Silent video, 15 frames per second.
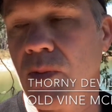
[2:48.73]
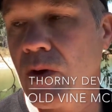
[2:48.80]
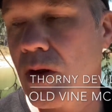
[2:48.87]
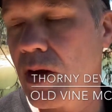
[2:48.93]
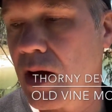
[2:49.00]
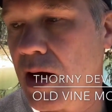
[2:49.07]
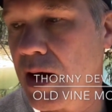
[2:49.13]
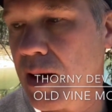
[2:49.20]

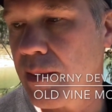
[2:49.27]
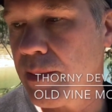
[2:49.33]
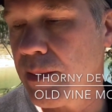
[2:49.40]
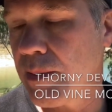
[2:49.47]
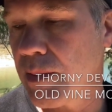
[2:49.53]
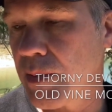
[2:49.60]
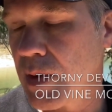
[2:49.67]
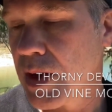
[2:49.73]

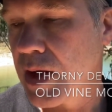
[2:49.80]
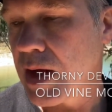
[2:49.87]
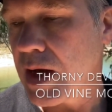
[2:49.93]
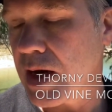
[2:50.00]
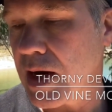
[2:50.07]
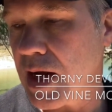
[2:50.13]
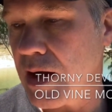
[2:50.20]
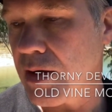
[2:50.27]

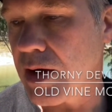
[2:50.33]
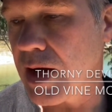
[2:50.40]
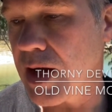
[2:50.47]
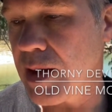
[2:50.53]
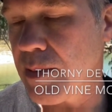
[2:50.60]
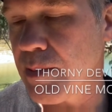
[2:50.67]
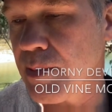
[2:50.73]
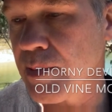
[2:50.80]
in our
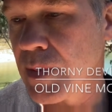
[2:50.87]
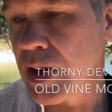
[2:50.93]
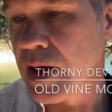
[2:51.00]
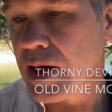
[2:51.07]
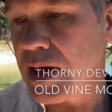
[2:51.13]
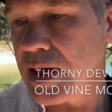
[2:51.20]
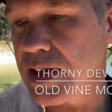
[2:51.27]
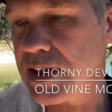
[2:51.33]
name
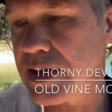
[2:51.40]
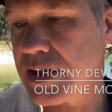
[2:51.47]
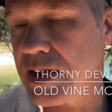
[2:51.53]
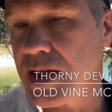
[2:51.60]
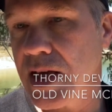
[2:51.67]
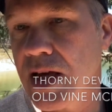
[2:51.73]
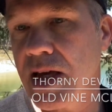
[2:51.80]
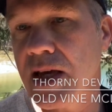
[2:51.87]
is
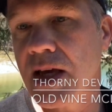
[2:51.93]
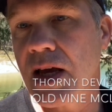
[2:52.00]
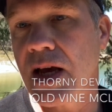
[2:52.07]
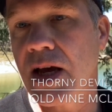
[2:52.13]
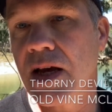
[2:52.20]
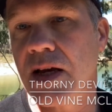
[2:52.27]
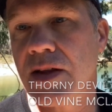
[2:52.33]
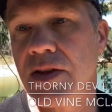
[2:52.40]
the
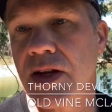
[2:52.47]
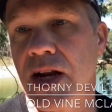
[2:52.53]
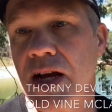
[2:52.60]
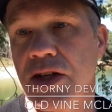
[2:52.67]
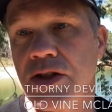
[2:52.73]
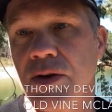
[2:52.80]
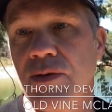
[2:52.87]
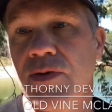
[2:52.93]

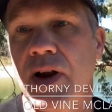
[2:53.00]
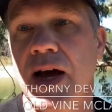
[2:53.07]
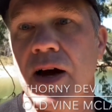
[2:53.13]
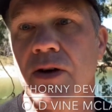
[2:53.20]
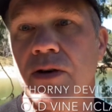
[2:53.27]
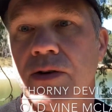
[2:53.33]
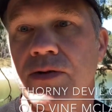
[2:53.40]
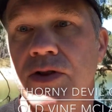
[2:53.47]
national
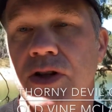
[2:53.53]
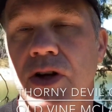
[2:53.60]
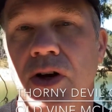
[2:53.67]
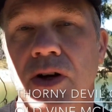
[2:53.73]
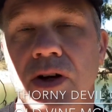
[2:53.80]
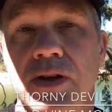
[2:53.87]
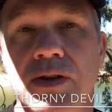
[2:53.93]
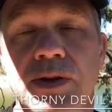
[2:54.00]
flower of
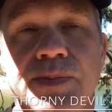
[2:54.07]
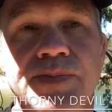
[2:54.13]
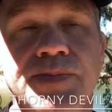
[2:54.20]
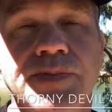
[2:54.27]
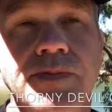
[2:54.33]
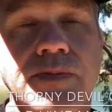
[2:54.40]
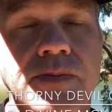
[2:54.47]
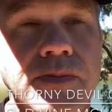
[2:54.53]
Scotland.
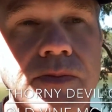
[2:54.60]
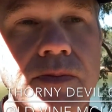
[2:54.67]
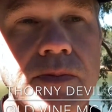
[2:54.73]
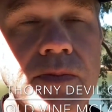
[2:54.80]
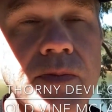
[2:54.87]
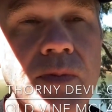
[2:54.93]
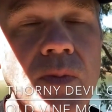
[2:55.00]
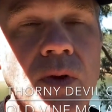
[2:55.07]

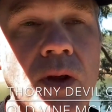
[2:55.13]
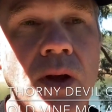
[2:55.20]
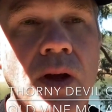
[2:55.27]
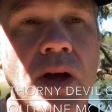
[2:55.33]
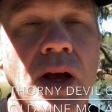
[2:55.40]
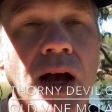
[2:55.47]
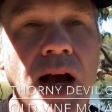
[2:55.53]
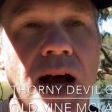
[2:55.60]

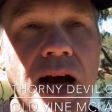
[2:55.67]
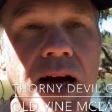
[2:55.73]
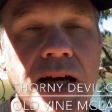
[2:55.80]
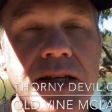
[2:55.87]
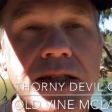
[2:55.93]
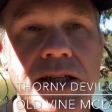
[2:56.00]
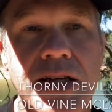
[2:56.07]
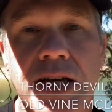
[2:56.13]

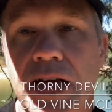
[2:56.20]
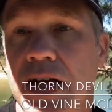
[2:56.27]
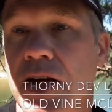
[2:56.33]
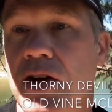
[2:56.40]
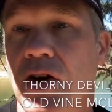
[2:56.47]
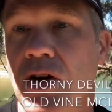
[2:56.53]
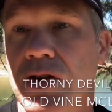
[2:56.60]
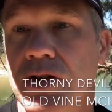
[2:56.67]
And it
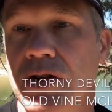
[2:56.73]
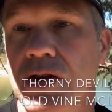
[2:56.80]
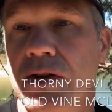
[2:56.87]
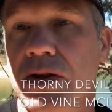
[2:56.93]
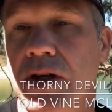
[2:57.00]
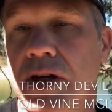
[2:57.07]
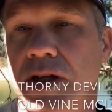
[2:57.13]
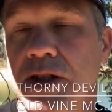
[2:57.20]
got
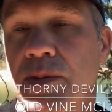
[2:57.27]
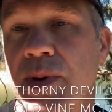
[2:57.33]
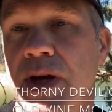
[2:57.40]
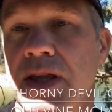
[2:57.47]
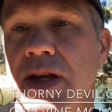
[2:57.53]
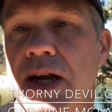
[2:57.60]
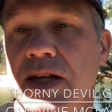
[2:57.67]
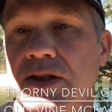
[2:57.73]
to be
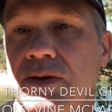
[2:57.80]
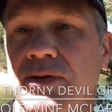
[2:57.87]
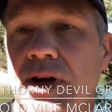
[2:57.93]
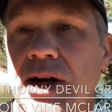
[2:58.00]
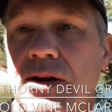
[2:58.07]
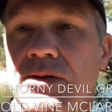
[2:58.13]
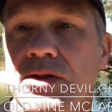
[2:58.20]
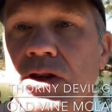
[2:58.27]
the national
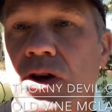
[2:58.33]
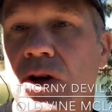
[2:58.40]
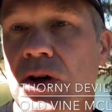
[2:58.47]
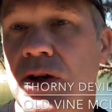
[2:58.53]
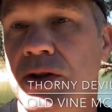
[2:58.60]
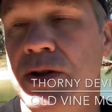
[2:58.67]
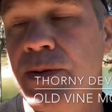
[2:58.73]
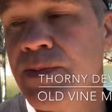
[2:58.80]
flower of
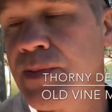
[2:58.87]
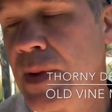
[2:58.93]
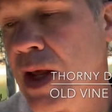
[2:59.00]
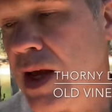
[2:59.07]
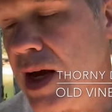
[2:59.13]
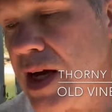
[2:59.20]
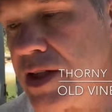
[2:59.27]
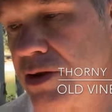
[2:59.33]
Scotland
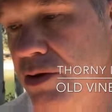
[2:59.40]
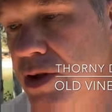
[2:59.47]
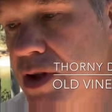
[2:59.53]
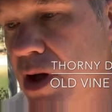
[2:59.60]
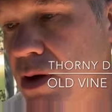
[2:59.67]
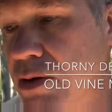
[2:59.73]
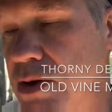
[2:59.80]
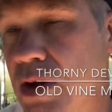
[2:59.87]
as a
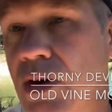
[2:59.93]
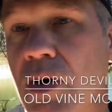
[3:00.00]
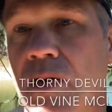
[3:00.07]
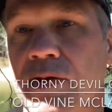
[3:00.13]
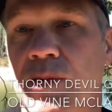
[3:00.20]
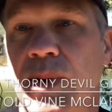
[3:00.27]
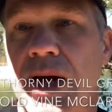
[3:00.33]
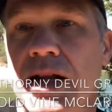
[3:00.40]
result
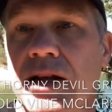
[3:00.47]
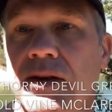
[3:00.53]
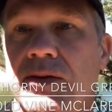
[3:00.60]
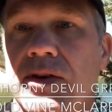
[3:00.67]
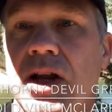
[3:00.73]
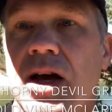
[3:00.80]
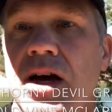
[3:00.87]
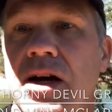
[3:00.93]
of the Battle of
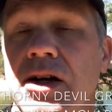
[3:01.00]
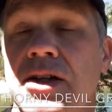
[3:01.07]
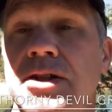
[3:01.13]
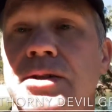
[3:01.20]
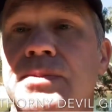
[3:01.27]
Largs